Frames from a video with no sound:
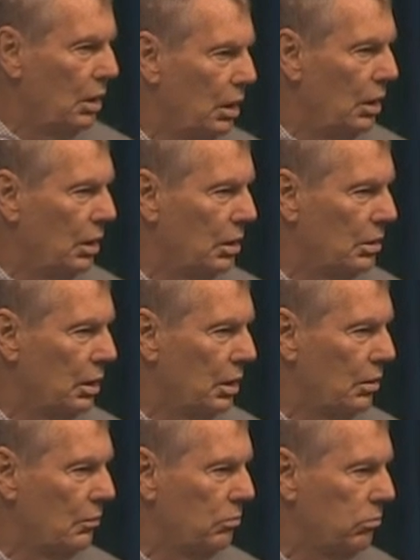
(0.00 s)
And
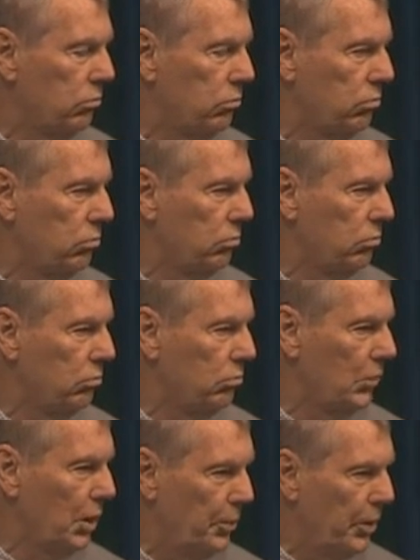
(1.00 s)
um,
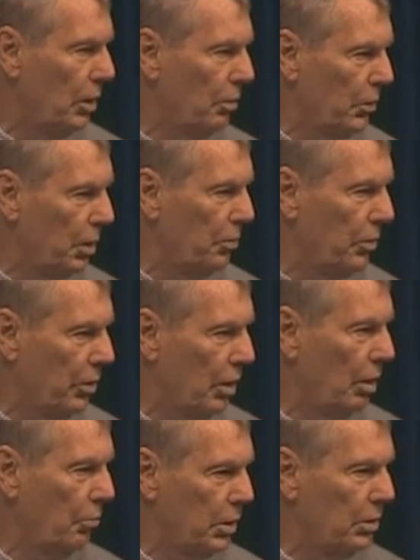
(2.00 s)
maybe they are, maybe they're not,